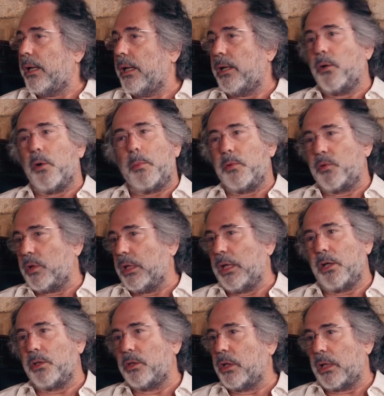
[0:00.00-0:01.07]
and obviously
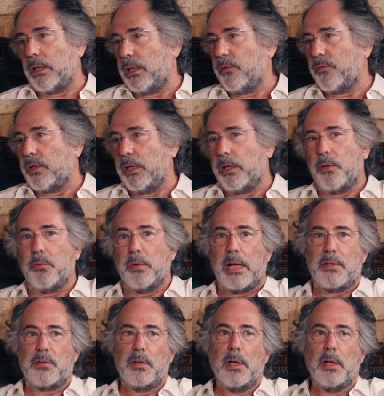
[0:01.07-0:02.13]
he could not leave the
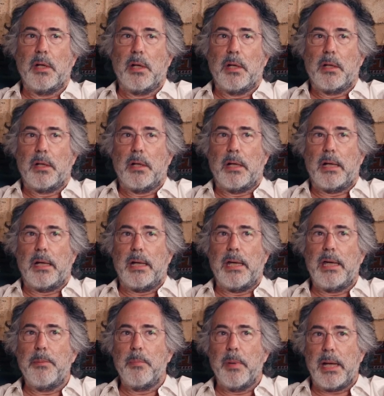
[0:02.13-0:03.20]
U.S.
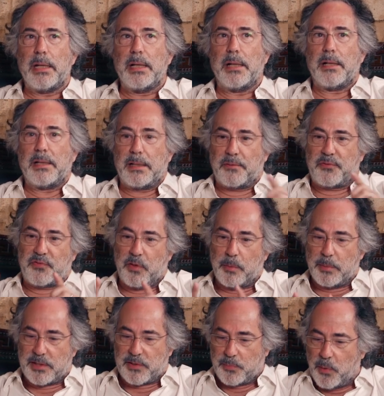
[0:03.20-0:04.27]

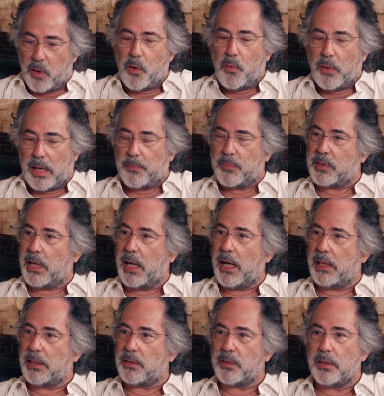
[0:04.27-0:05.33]
From a small
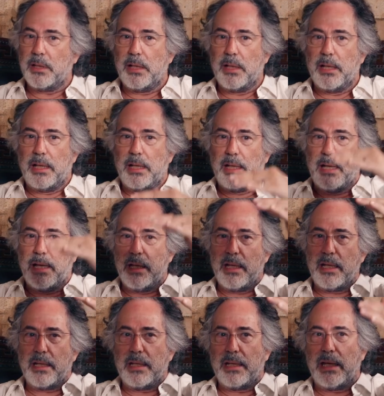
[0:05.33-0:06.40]
website,
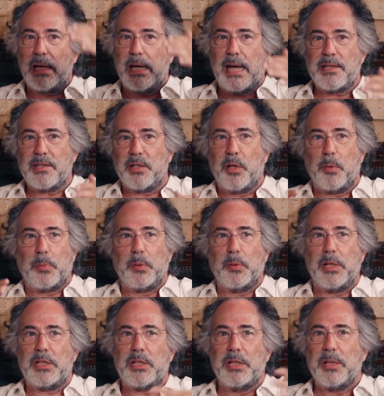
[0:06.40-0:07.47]
he has an
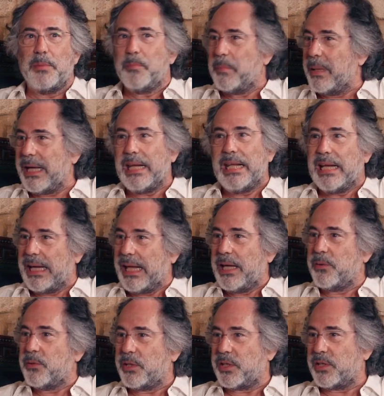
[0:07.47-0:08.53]
operation in many
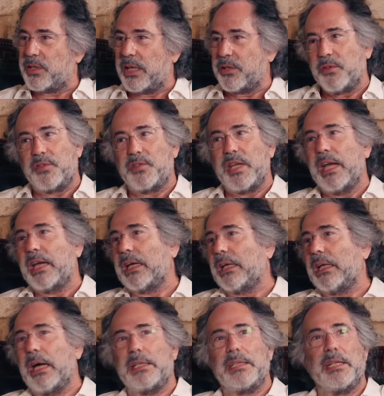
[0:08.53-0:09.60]
languages as well.
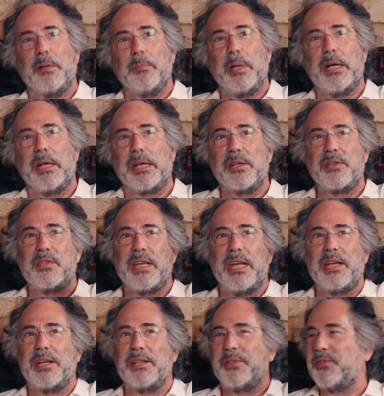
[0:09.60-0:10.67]
Saker Latin America,
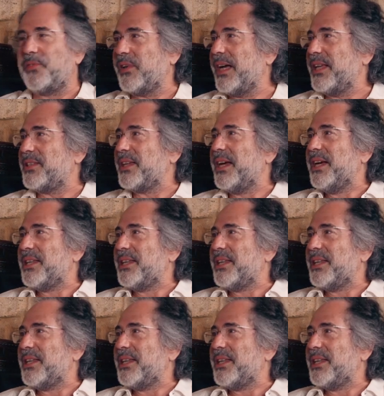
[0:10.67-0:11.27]
Saker France,